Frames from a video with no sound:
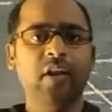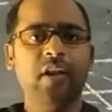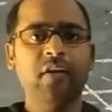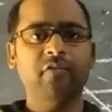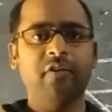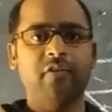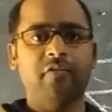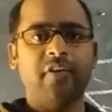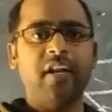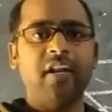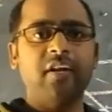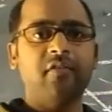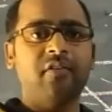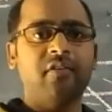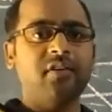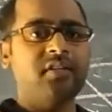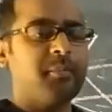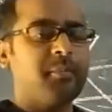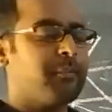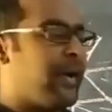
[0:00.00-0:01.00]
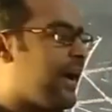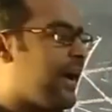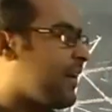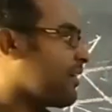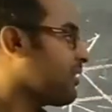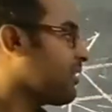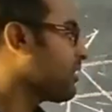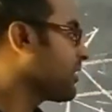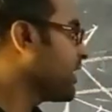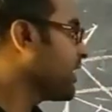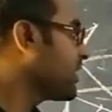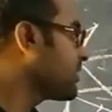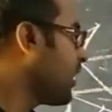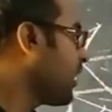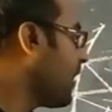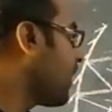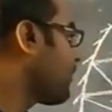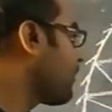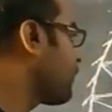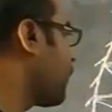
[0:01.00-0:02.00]
whenever the parallel
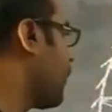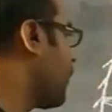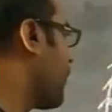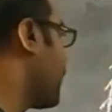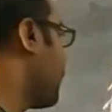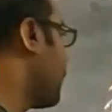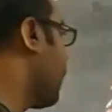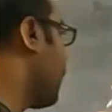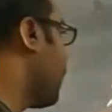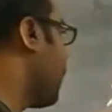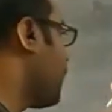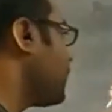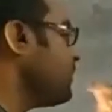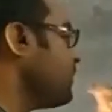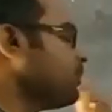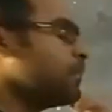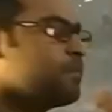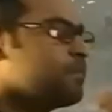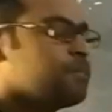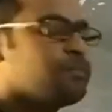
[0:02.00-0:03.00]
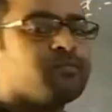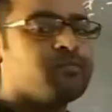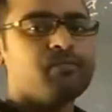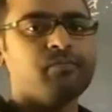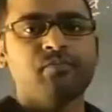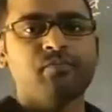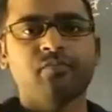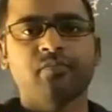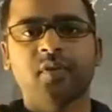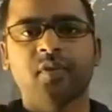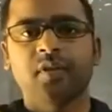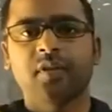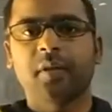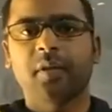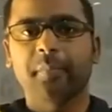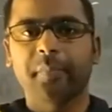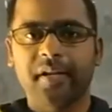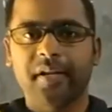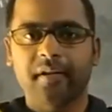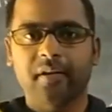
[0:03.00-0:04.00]
rays are falling on
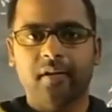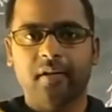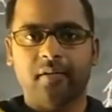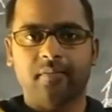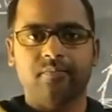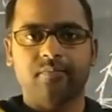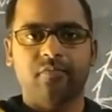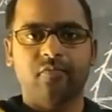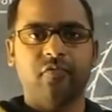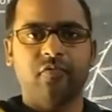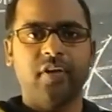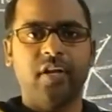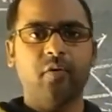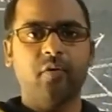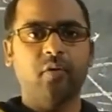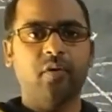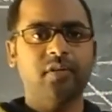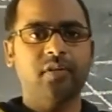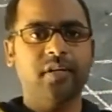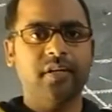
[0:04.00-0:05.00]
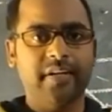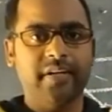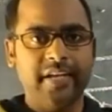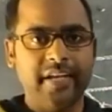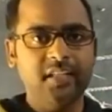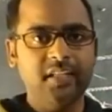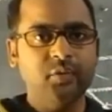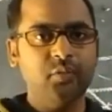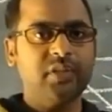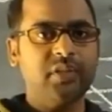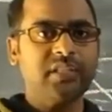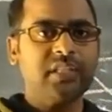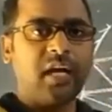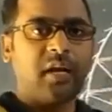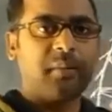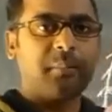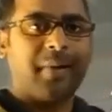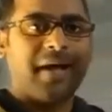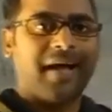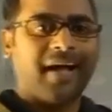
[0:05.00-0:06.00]
the mirror, whenever the rays which
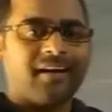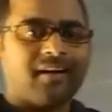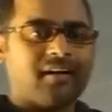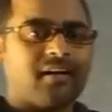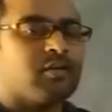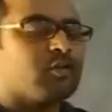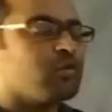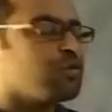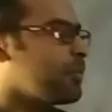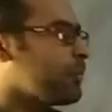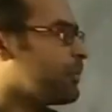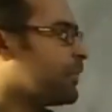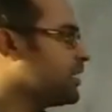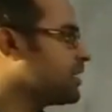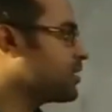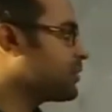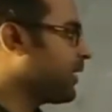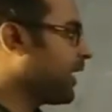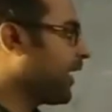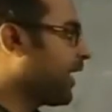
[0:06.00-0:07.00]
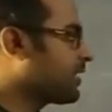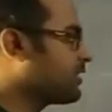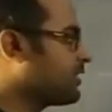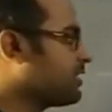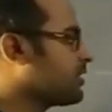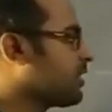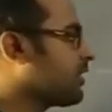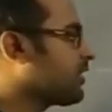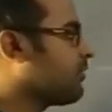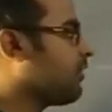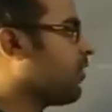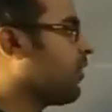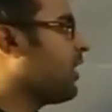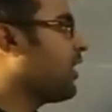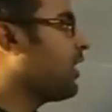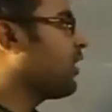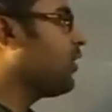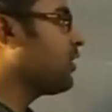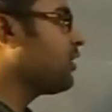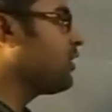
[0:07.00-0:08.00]
are parallel to the principal axis are
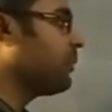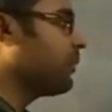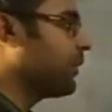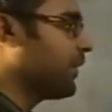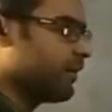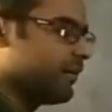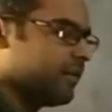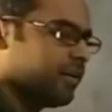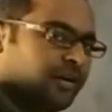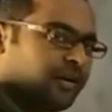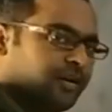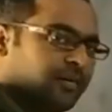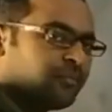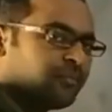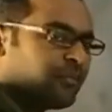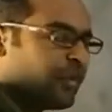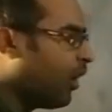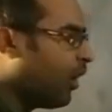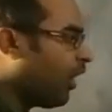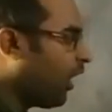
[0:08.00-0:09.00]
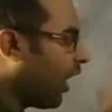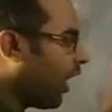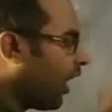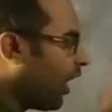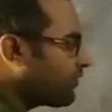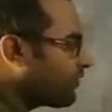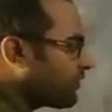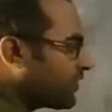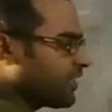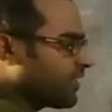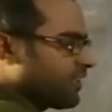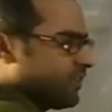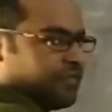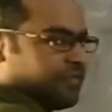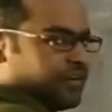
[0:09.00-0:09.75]
falling on the mirror, after